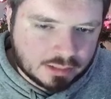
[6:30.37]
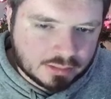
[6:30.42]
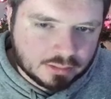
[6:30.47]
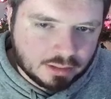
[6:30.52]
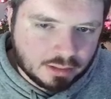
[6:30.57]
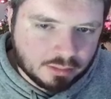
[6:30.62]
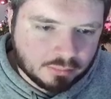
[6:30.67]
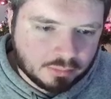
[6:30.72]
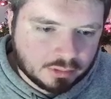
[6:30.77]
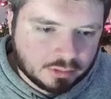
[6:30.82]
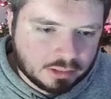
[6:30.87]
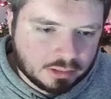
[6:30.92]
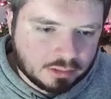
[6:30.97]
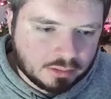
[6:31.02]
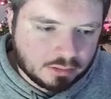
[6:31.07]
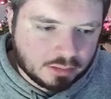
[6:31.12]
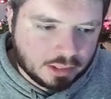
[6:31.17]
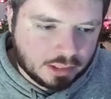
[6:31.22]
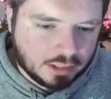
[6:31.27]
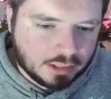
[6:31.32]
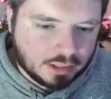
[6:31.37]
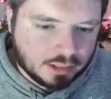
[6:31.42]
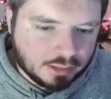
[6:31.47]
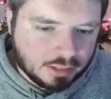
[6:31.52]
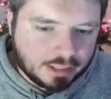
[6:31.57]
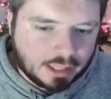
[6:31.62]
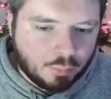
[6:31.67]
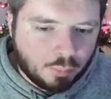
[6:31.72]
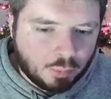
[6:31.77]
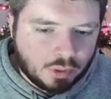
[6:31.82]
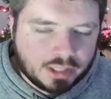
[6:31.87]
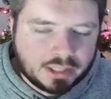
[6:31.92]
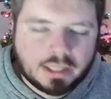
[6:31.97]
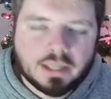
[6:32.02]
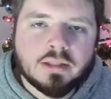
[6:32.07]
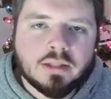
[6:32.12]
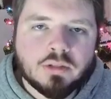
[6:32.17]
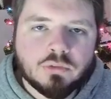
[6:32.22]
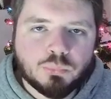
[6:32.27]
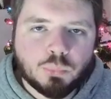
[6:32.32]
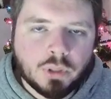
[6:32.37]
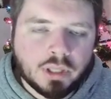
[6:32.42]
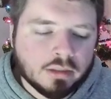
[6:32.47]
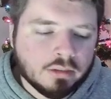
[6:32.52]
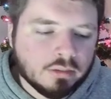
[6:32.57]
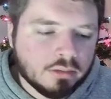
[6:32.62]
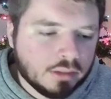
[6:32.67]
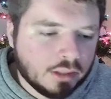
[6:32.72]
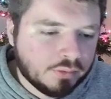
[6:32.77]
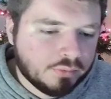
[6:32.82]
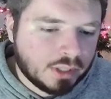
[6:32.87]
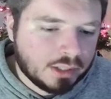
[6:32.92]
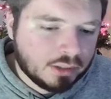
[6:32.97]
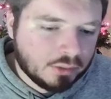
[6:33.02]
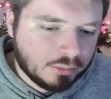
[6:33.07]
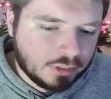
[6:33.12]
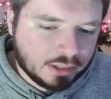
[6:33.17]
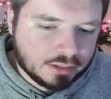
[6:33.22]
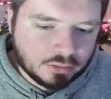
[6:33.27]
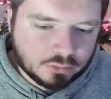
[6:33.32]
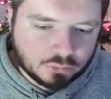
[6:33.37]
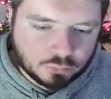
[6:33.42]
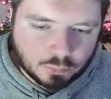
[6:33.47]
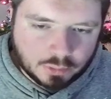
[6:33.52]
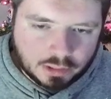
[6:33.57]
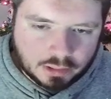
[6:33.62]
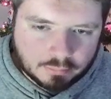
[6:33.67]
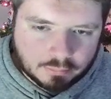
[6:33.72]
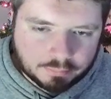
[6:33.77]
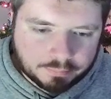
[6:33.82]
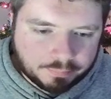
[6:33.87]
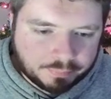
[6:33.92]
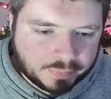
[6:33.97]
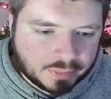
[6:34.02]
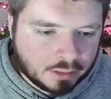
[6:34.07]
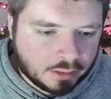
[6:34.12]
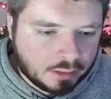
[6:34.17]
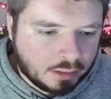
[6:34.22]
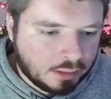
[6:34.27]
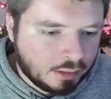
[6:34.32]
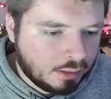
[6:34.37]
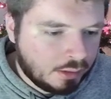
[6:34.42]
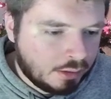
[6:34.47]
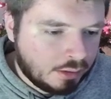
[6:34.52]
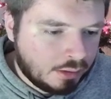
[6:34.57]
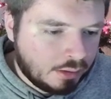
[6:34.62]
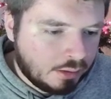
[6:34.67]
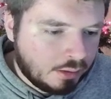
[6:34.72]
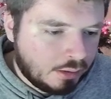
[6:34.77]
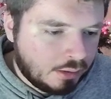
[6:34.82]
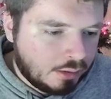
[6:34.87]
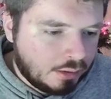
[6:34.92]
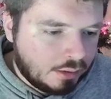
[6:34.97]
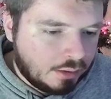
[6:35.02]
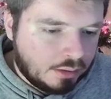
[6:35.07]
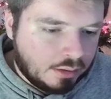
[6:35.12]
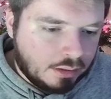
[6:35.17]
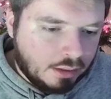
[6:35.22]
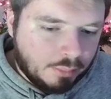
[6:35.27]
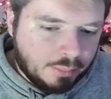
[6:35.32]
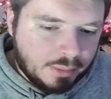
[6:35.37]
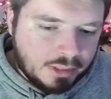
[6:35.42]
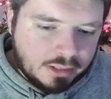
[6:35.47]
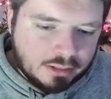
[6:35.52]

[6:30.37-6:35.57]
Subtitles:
I really I want to get this win. If I don't get this win, I'll be a